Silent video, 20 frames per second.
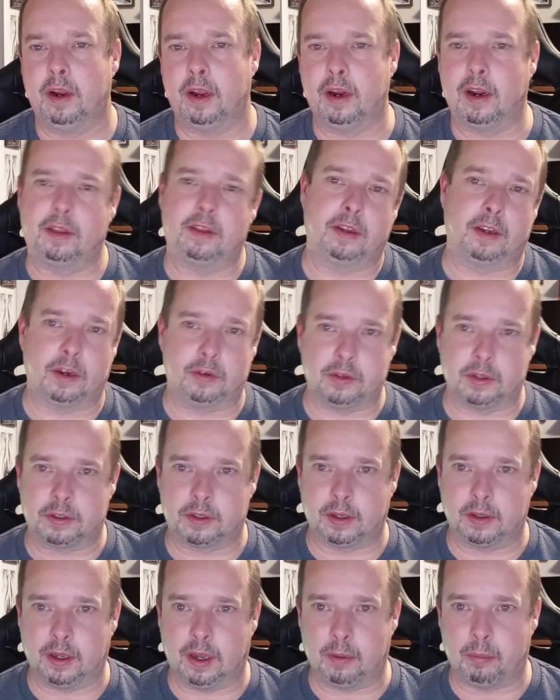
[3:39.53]
And I think I just
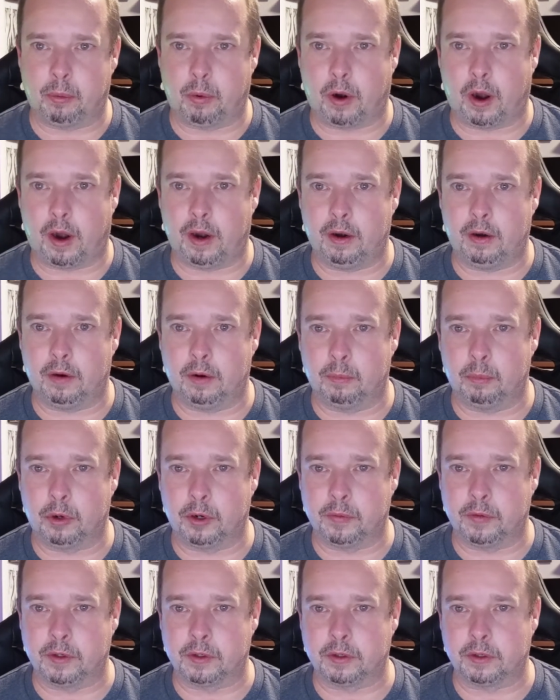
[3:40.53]
said that
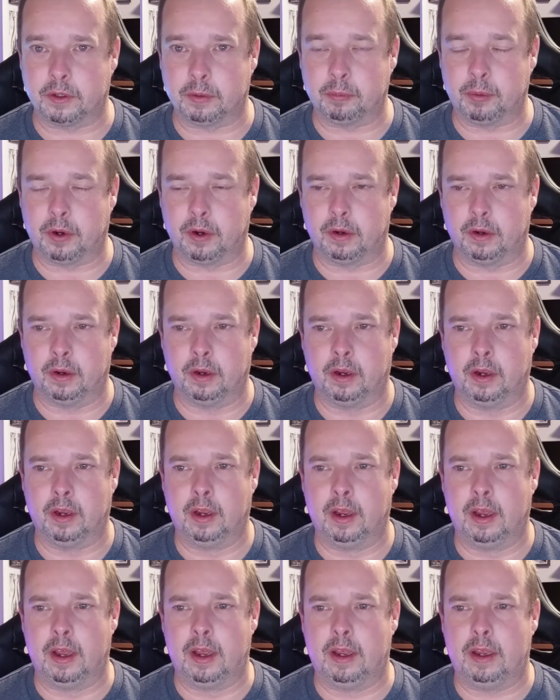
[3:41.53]
previously, but
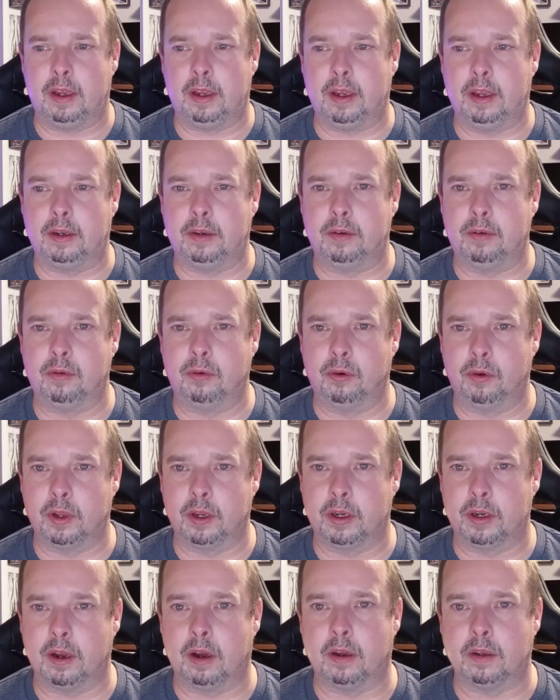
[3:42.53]
it
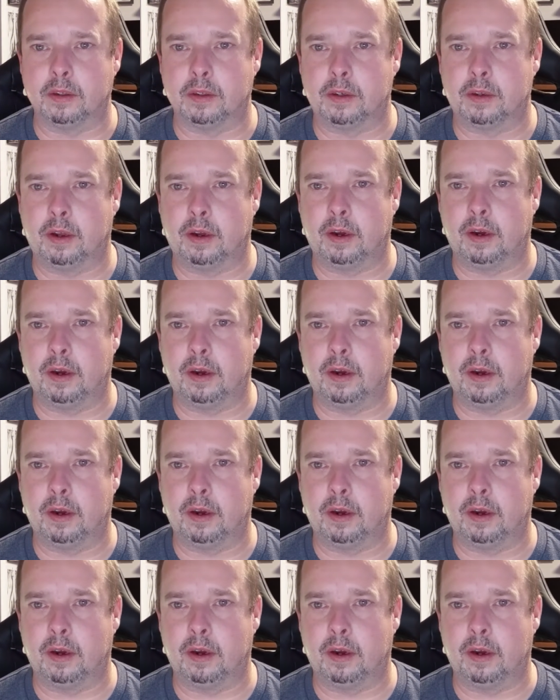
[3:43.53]
really does.